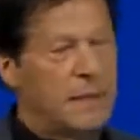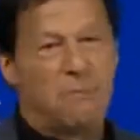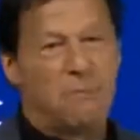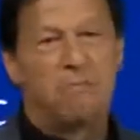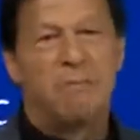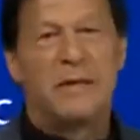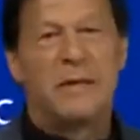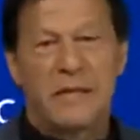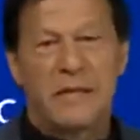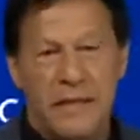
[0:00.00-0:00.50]

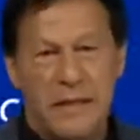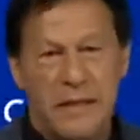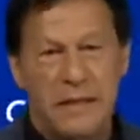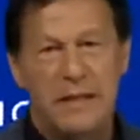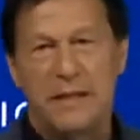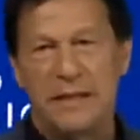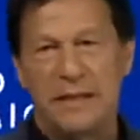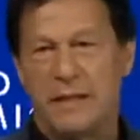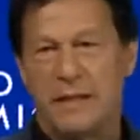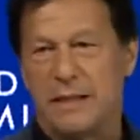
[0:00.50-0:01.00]
media
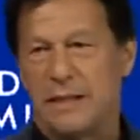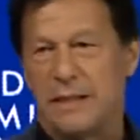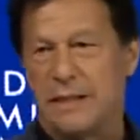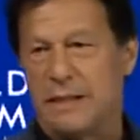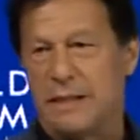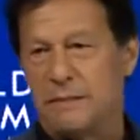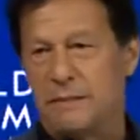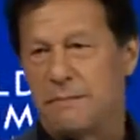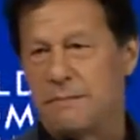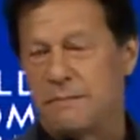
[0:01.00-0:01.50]
people,
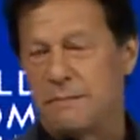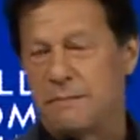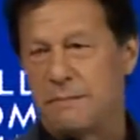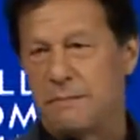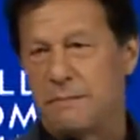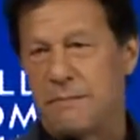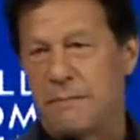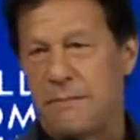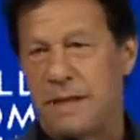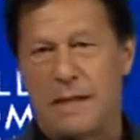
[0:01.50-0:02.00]

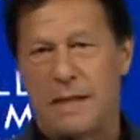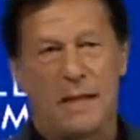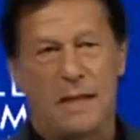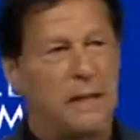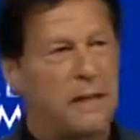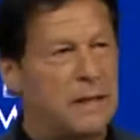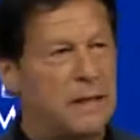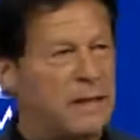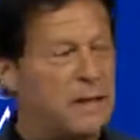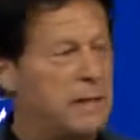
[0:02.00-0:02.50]
to
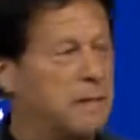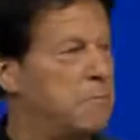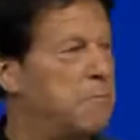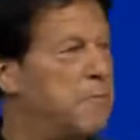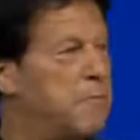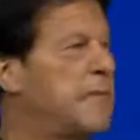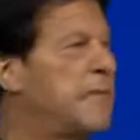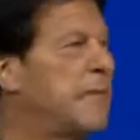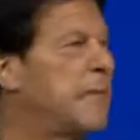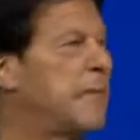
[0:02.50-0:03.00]

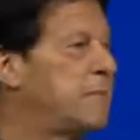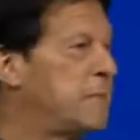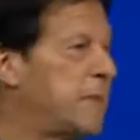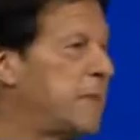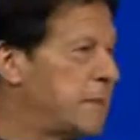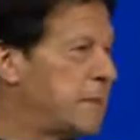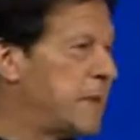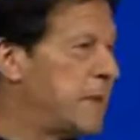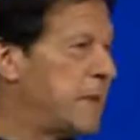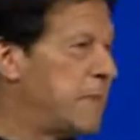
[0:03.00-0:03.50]

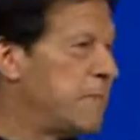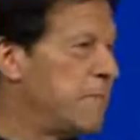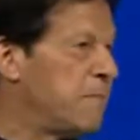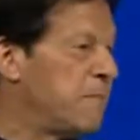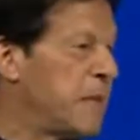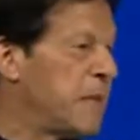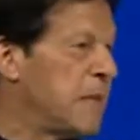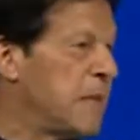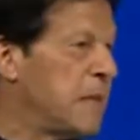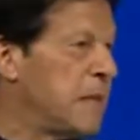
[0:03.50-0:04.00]
give the
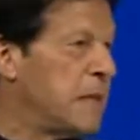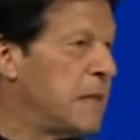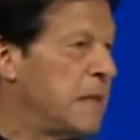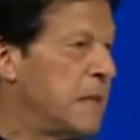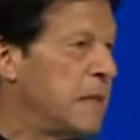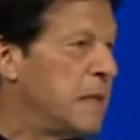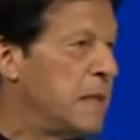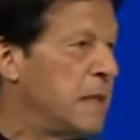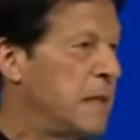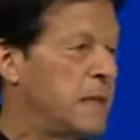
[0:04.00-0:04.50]
Pakistan
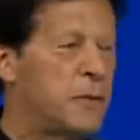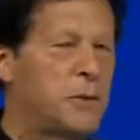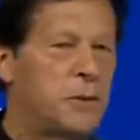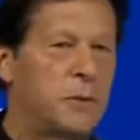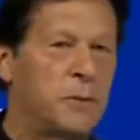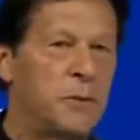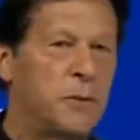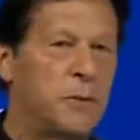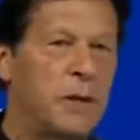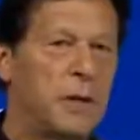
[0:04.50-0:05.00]

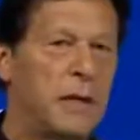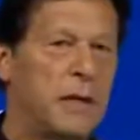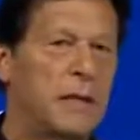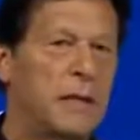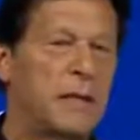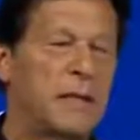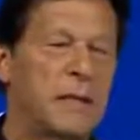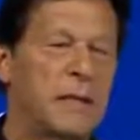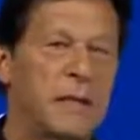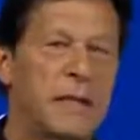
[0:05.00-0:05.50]
perspective
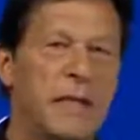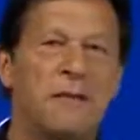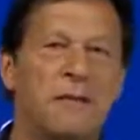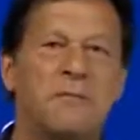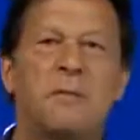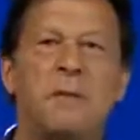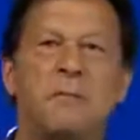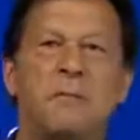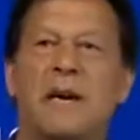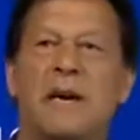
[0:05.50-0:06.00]
to the
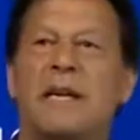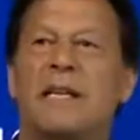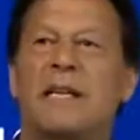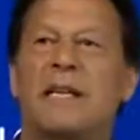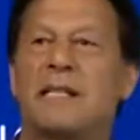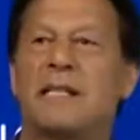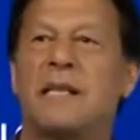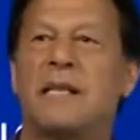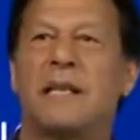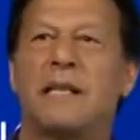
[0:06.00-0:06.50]
world.
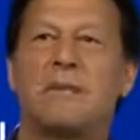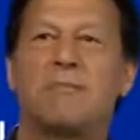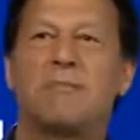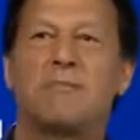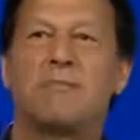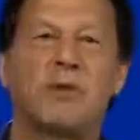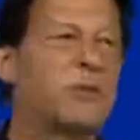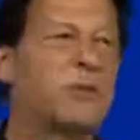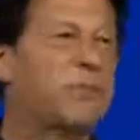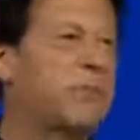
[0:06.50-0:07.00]
So I
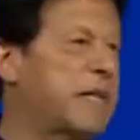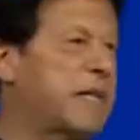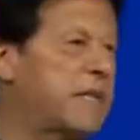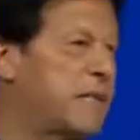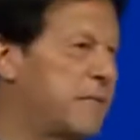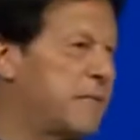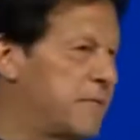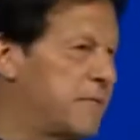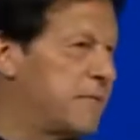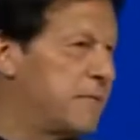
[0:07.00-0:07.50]
want to
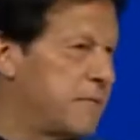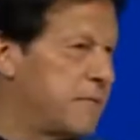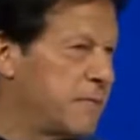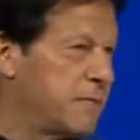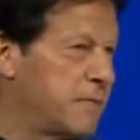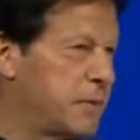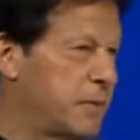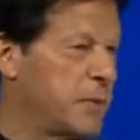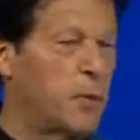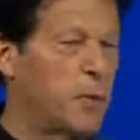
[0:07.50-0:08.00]
thank you
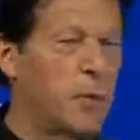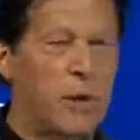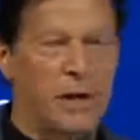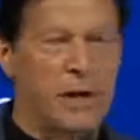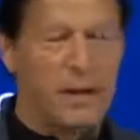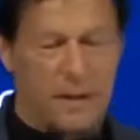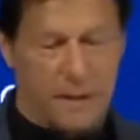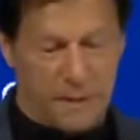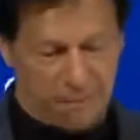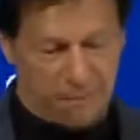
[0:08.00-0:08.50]

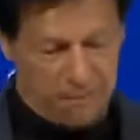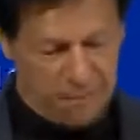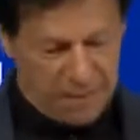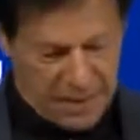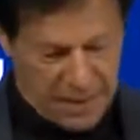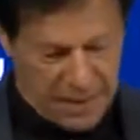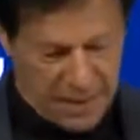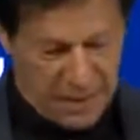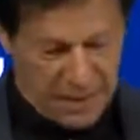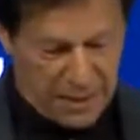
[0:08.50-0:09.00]
specifically for that.